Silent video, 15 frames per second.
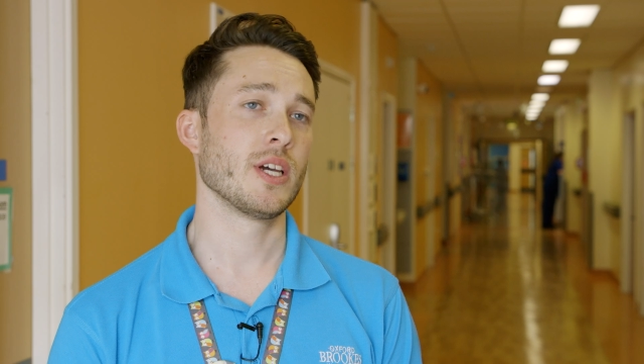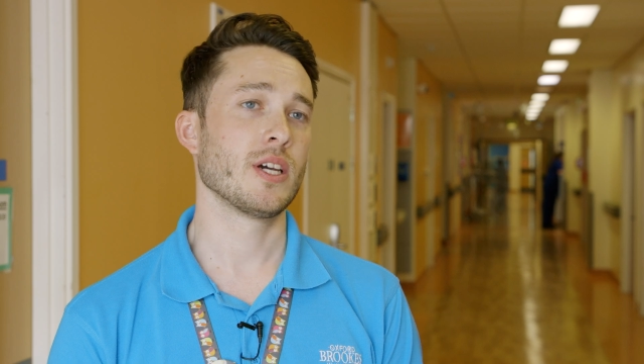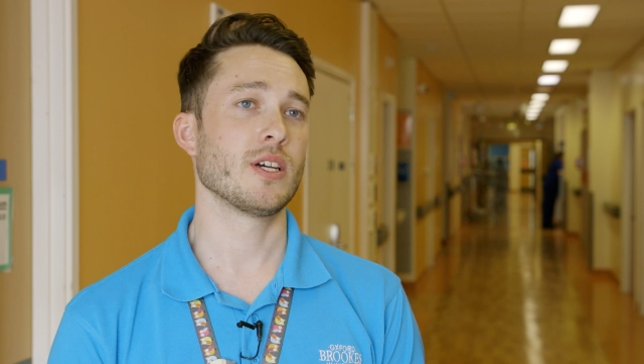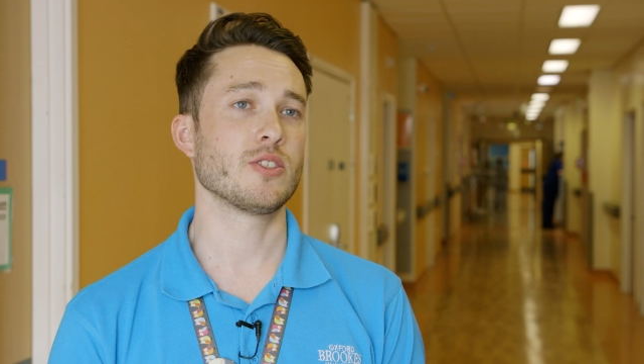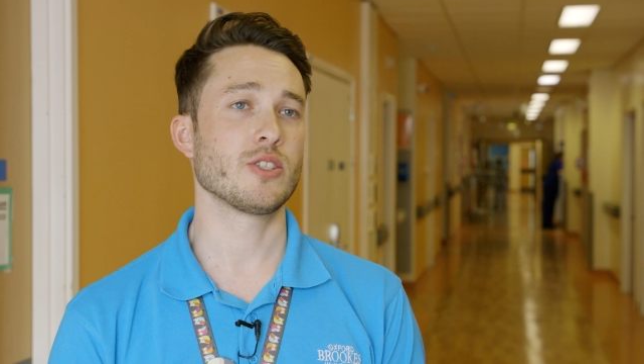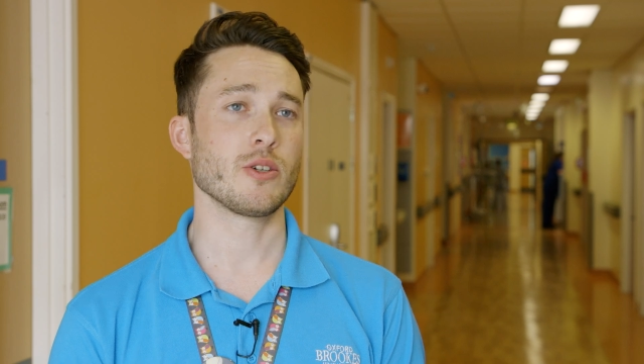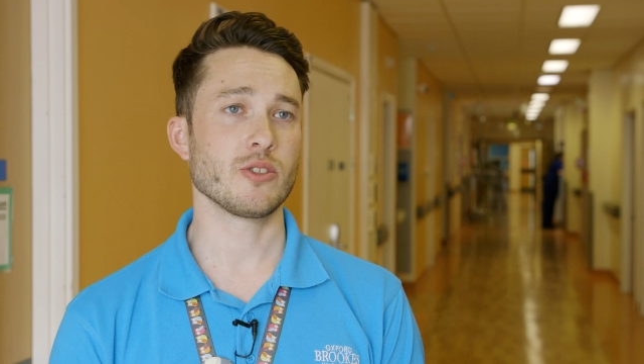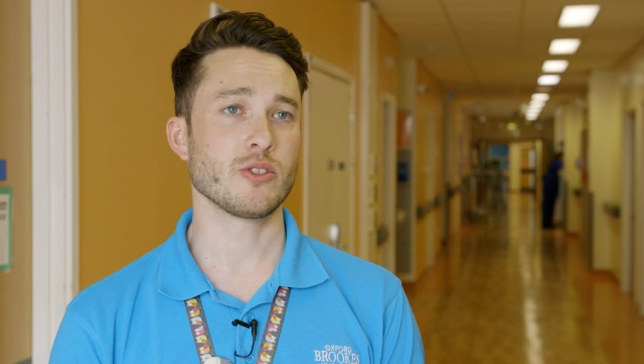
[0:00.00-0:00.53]

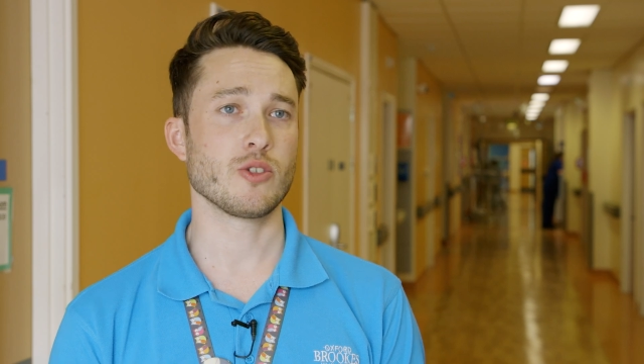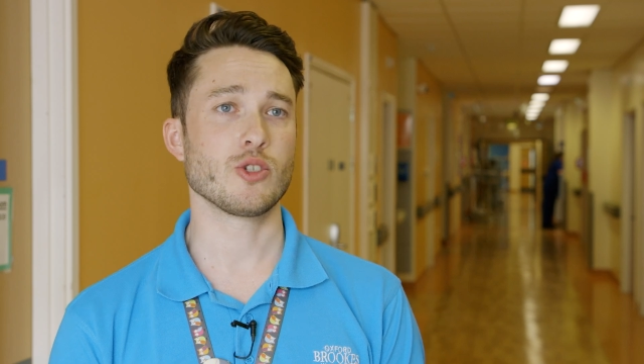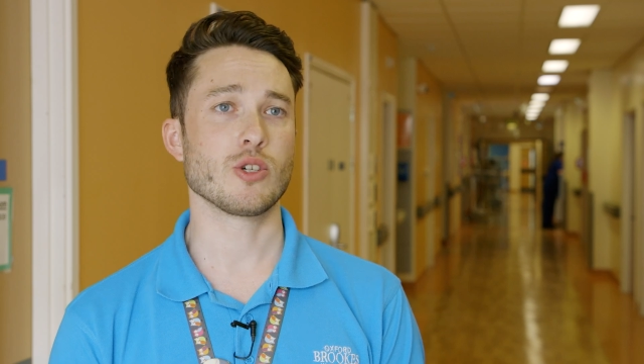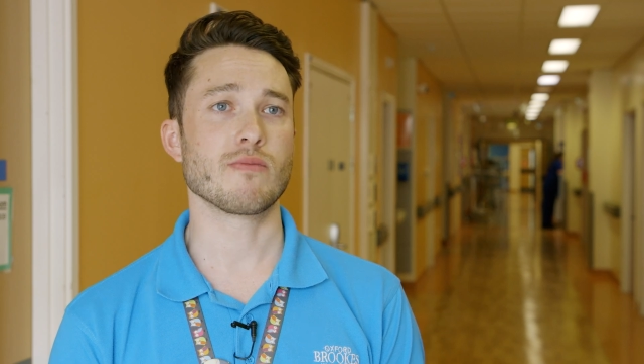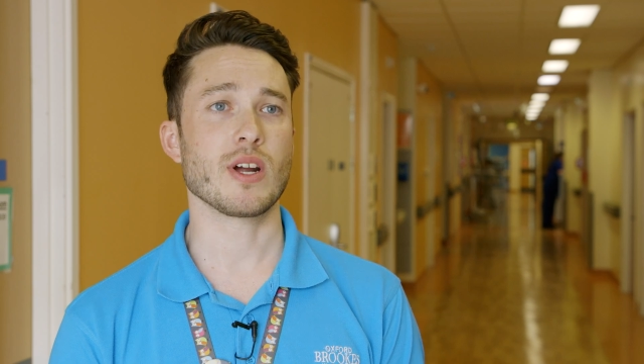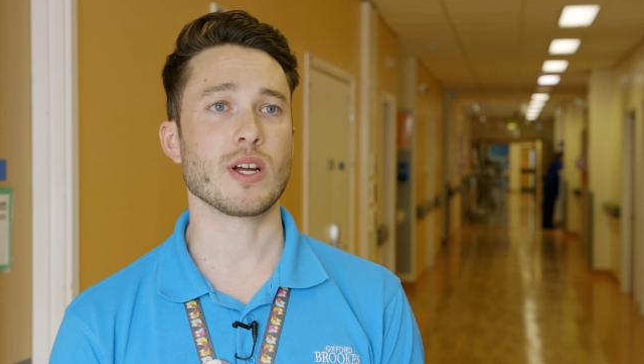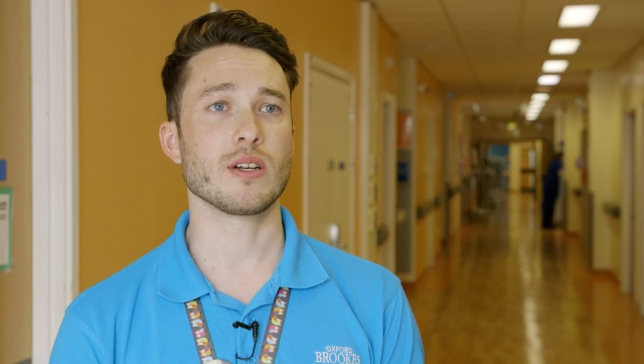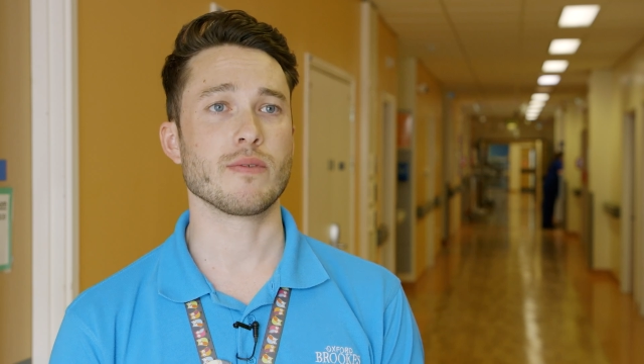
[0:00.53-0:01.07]
and so does the
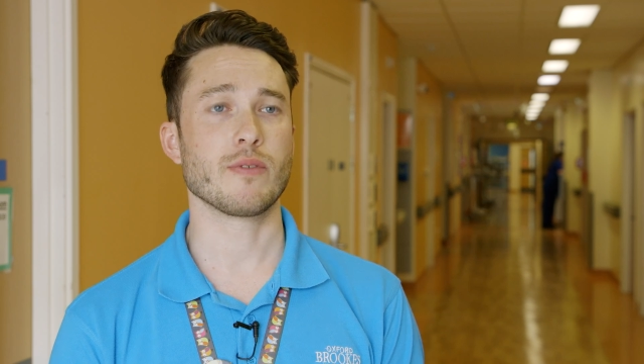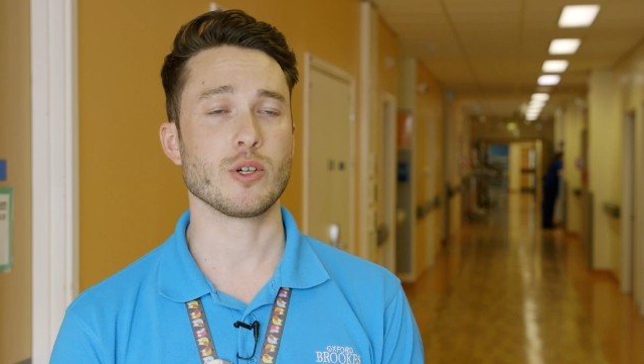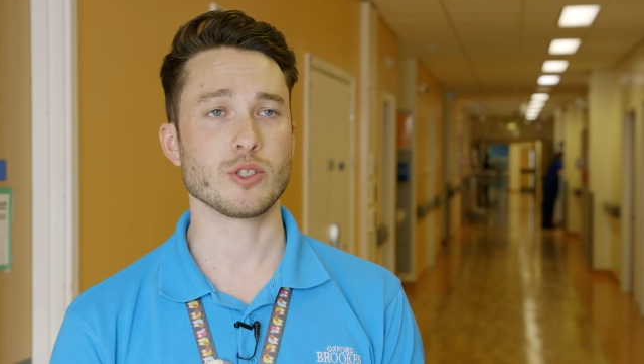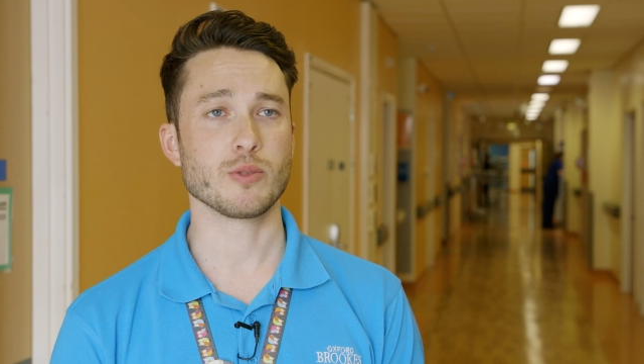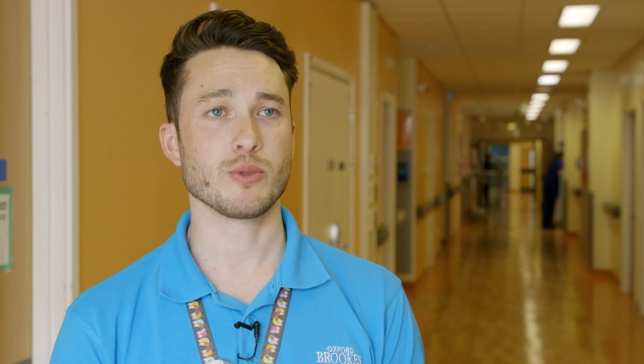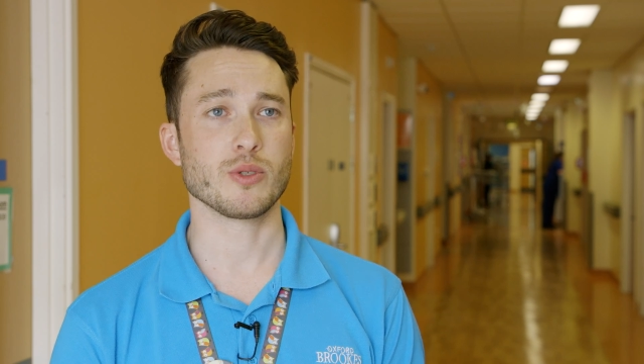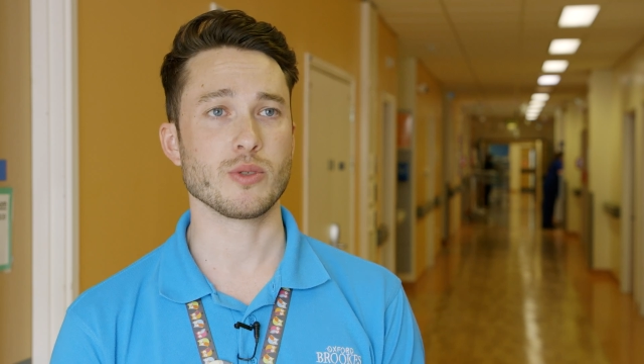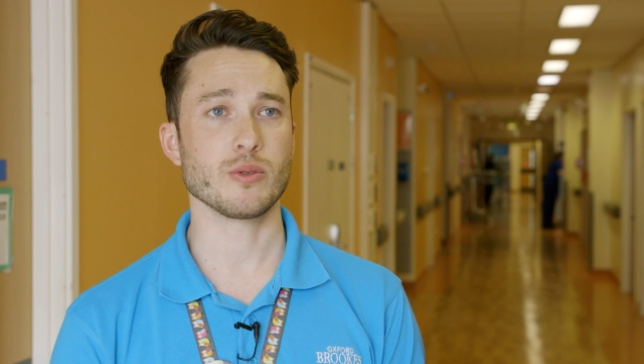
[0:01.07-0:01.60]
John Radcliffe
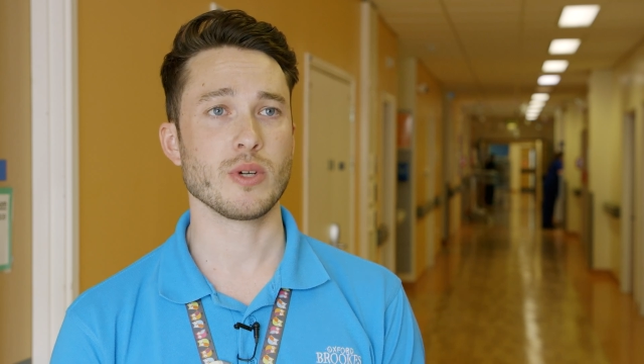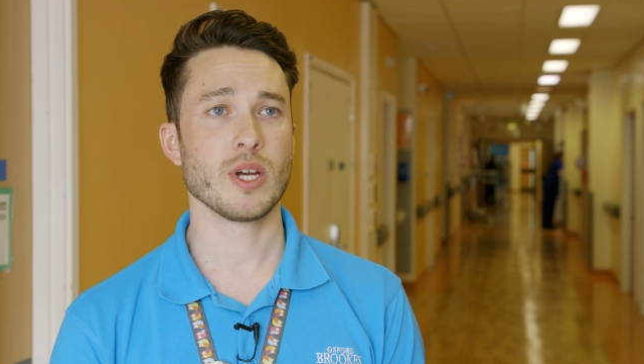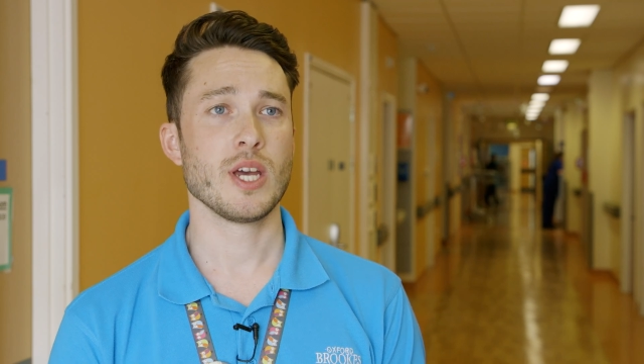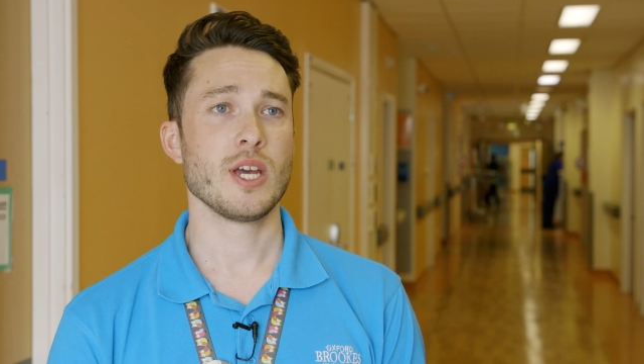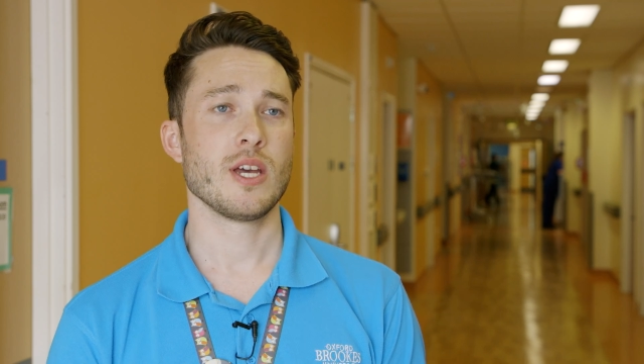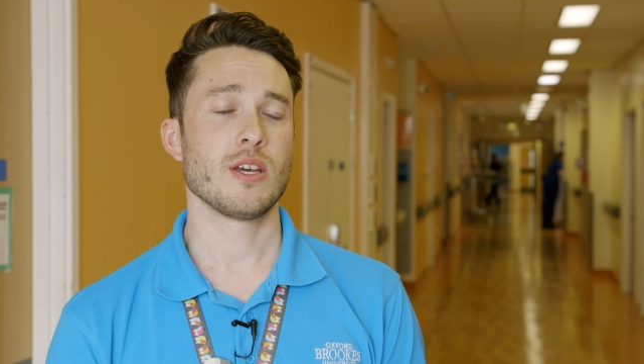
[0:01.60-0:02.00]
Hospital.